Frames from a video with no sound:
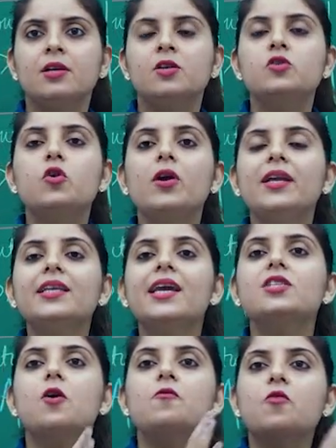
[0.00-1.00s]
So in
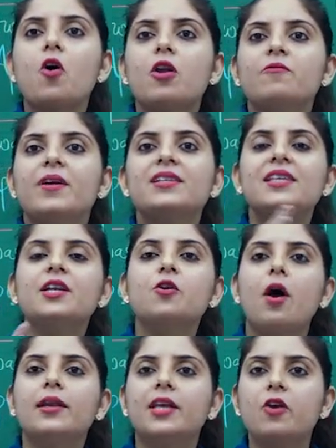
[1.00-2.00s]
case of convex and
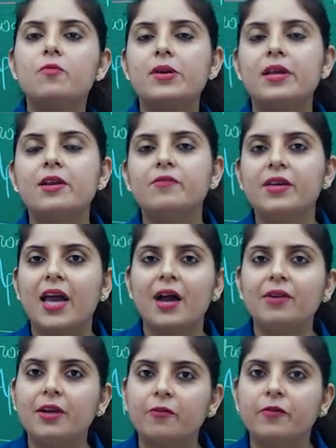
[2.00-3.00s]
concave mirror, we have
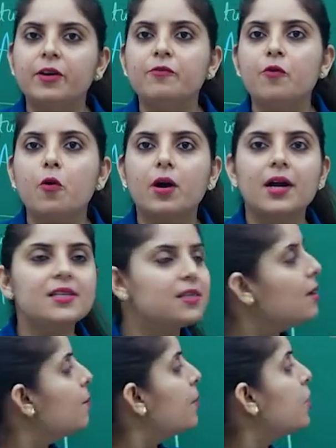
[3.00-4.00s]
a different focus
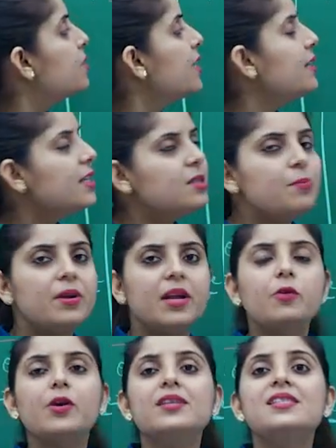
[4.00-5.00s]
because in this mirror
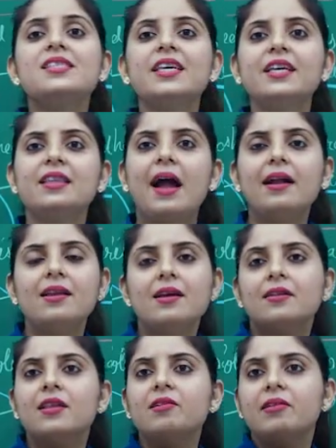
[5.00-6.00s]
you can see that
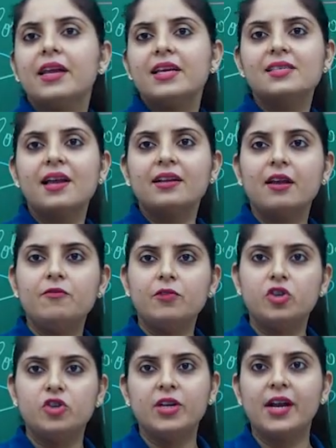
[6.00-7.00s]
the rays are
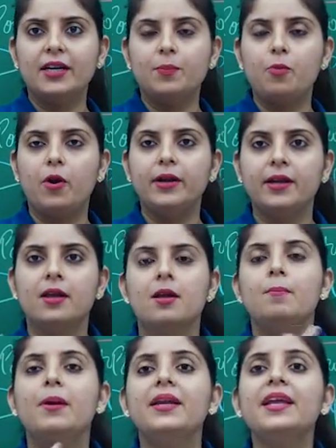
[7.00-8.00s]
converging at a point.
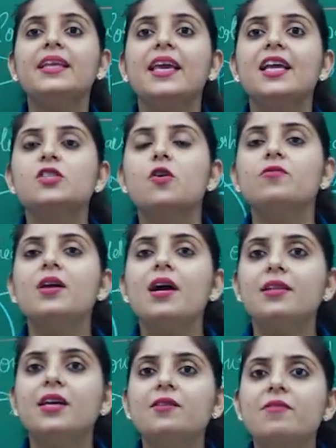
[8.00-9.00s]
But in case of the
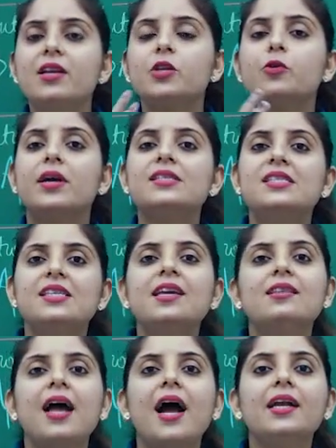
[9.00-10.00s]
other one, you can
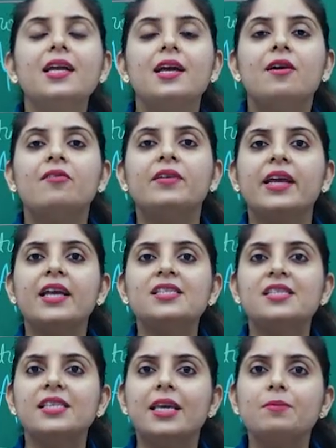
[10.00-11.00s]
see that rays
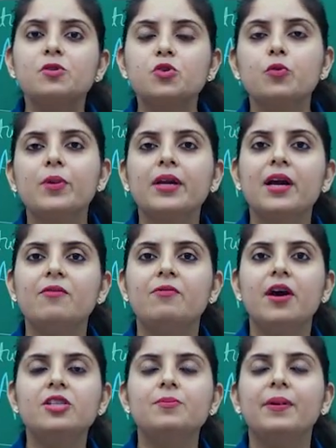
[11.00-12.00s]
seems to be
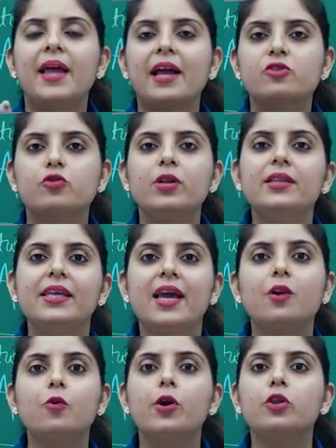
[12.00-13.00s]
converged, but actually they
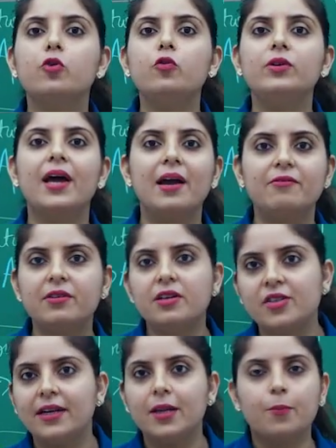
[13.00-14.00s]
are going to
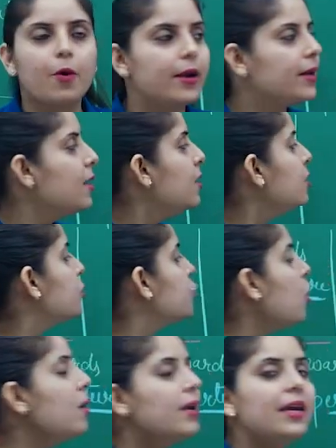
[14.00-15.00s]
diverge at a point.
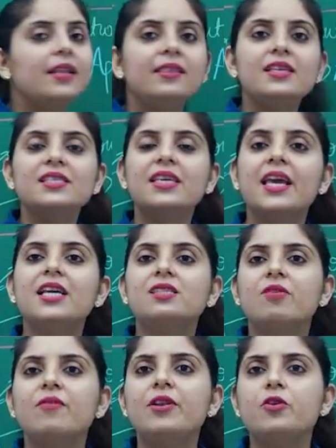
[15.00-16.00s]
So in this case,
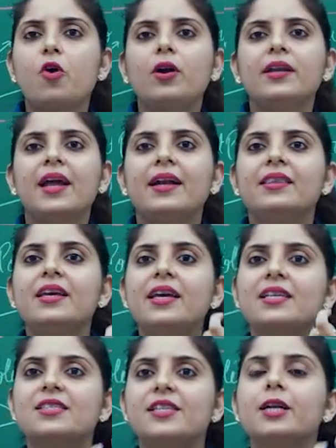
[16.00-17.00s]
we will not get the
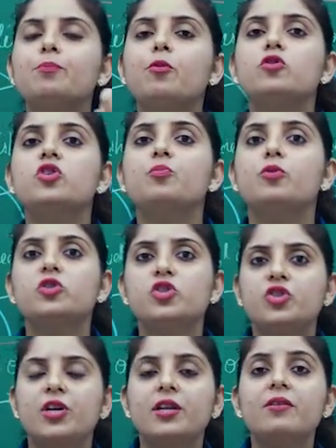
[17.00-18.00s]
exact
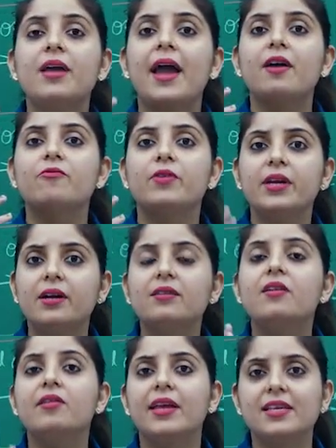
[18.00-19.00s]
position where
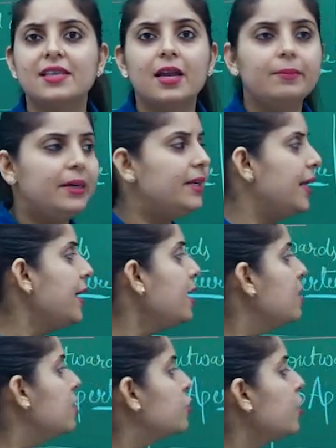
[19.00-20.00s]
the rays are meeting.
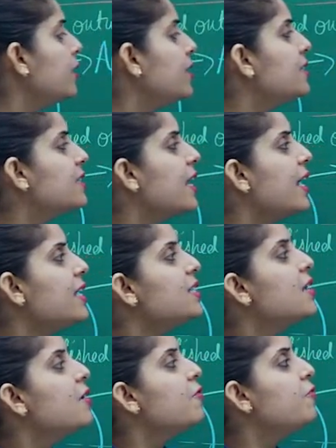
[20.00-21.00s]
So in this case,
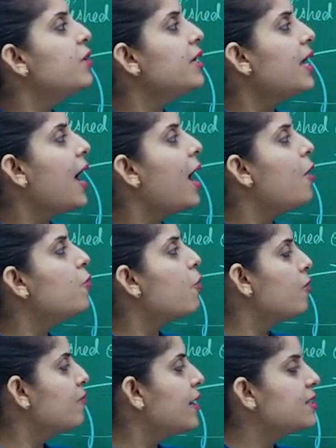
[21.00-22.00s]
we have
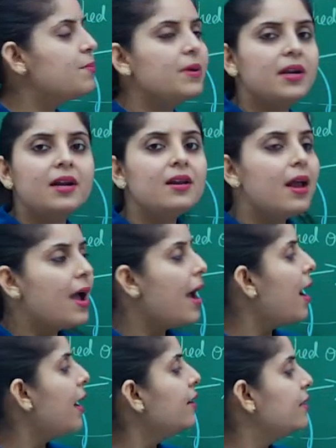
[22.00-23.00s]
convex mirror
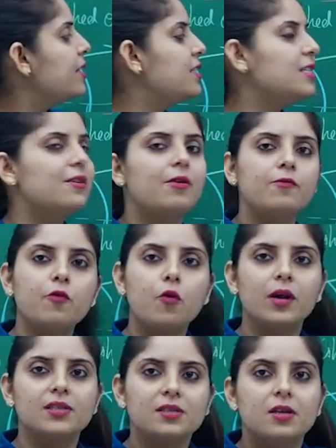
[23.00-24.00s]
and this is our
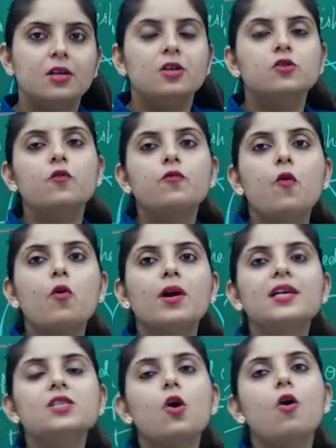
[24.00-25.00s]
focus. So
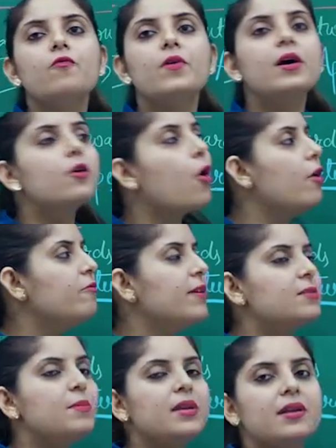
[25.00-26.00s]
focus of a
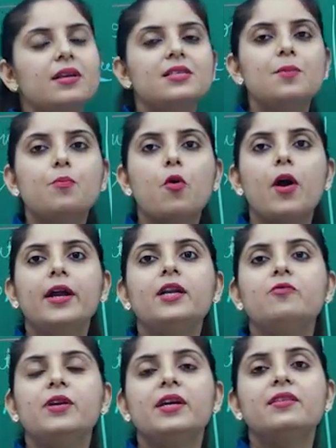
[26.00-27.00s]
convex mirror is a
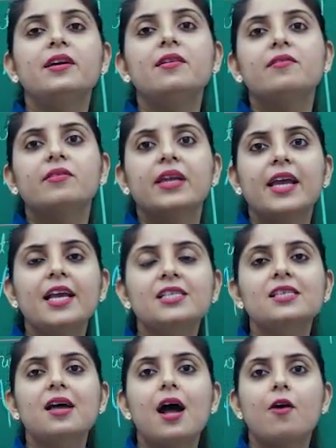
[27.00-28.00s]
point where the
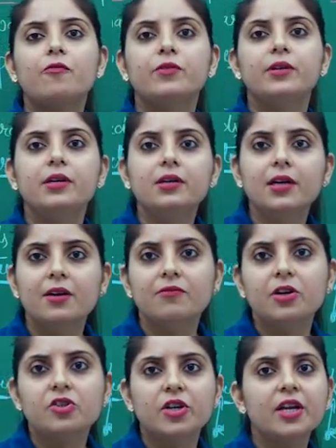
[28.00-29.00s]
rays after
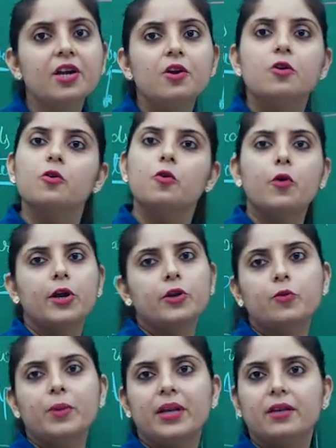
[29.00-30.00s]
converging going
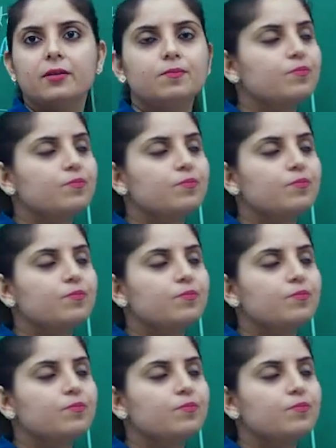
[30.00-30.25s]
to meet.